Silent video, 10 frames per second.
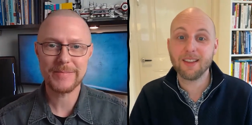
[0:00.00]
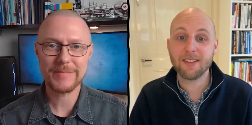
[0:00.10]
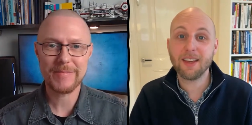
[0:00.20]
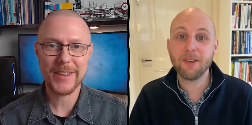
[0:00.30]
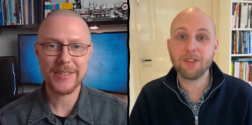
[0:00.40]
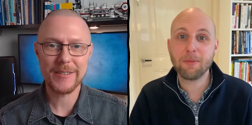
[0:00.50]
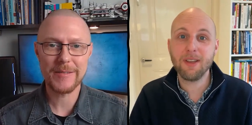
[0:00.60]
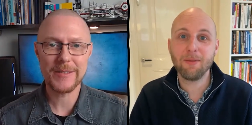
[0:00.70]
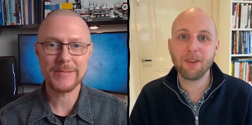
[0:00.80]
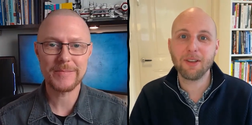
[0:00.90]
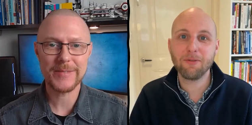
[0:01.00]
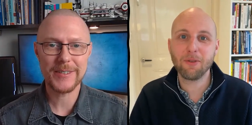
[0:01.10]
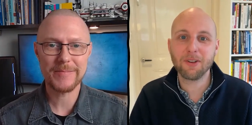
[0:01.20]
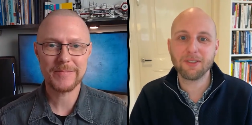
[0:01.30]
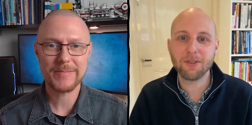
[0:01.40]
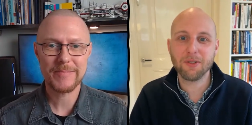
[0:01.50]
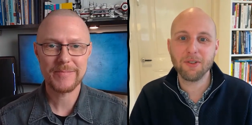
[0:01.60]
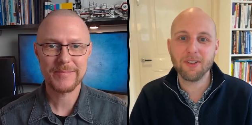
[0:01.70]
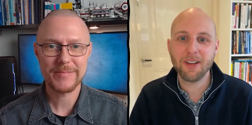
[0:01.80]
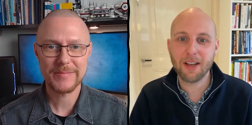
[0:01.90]
Speaker 1: Thank you, Jimmy. I'm looking forward
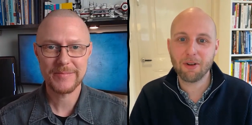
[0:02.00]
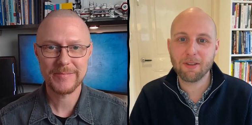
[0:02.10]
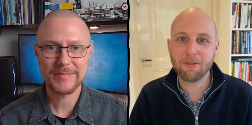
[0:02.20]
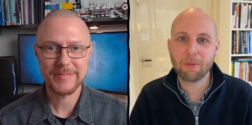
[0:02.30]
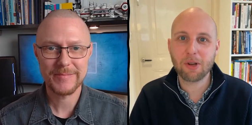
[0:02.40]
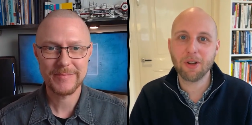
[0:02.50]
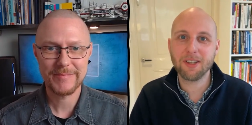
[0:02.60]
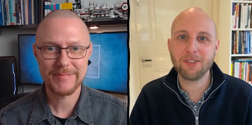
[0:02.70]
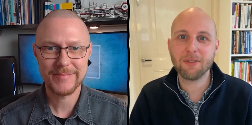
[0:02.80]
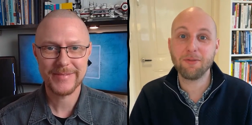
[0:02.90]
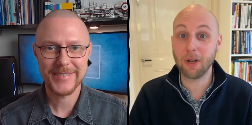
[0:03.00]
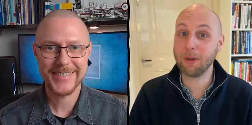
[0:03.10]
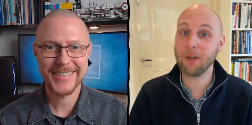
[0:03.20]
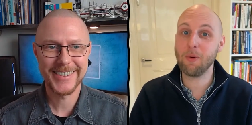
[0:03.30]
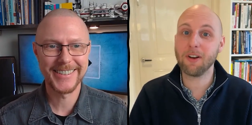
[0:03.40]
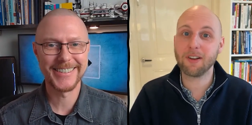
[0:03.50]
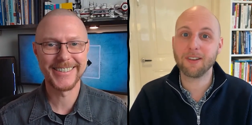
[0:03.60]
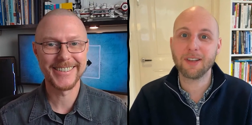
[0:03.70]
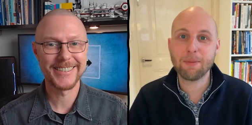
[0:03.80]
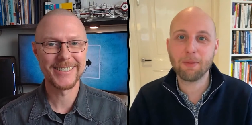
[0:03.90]
to hearing from your audience and following your work.
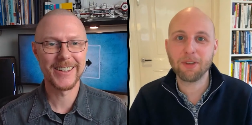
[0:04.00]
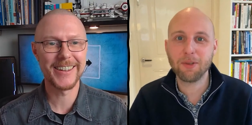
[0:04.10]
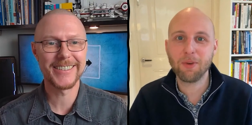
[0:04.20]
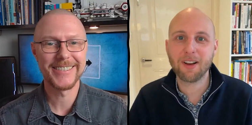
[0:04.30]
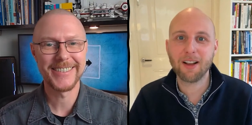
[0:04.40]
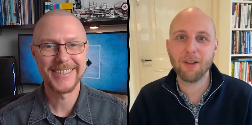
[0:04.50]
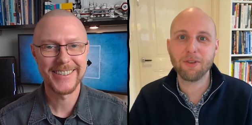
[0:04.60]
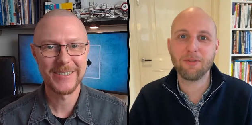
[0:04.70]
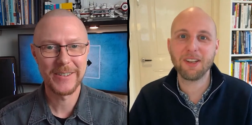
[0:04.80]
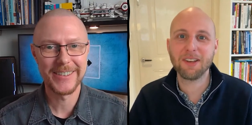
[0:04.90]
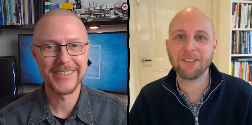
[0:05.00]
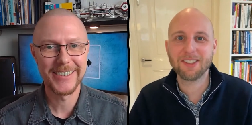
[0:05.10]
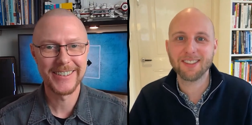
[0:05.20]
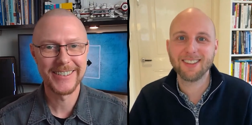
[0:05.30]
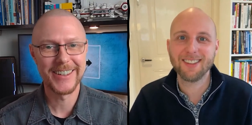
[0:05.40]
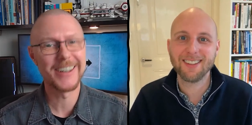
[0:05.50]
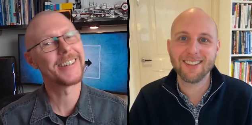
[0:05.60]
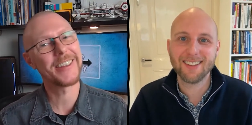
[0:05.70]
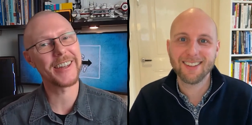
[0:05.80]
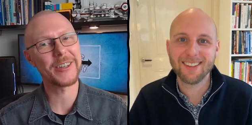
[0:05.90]
Keep up the good work. I love your videos.
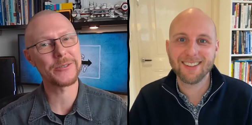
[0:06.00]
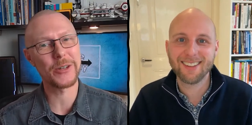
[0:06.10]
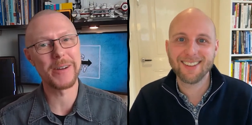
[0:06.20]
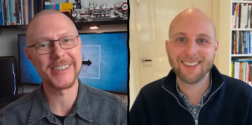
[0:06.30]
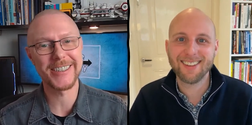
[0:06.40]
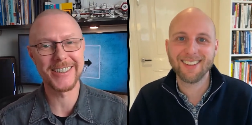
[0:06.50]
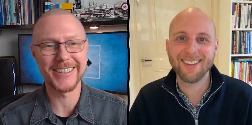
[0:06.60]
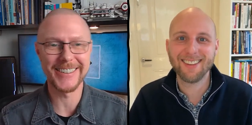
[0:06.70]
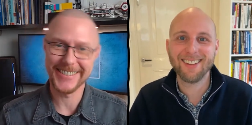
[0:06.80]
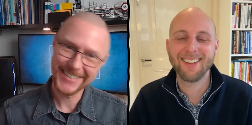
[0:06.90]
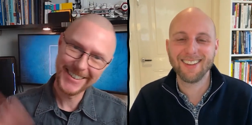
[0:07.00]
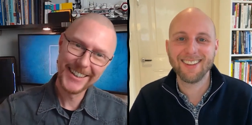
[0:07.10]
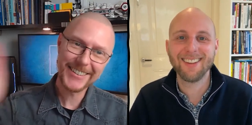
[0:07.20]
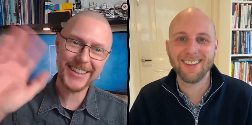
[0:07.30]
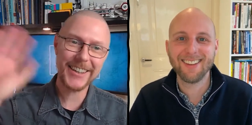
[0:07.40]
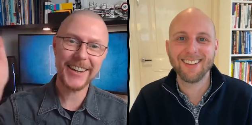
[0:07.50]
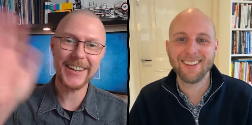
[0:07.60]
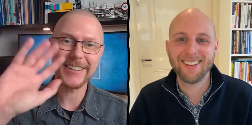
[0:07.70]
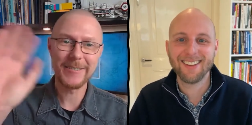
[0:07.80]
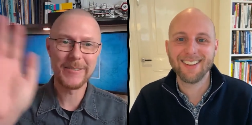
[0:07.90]
Speaker 2: Oh, thank you so much. Take
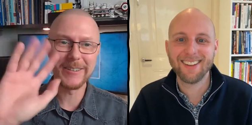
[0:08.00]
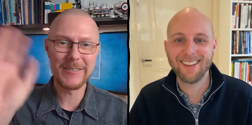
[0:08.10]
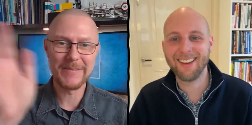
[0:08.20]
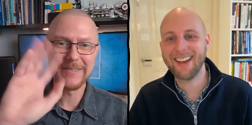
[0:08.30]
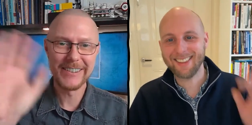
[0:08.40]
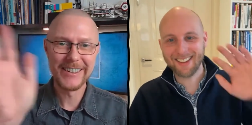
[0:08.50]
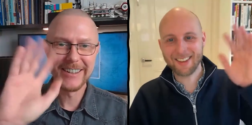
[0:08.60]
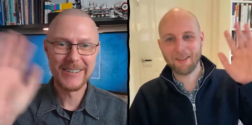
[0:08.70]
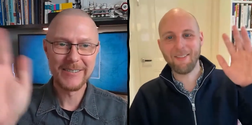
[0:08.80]
care.
Speaker 1: Okay, thank you.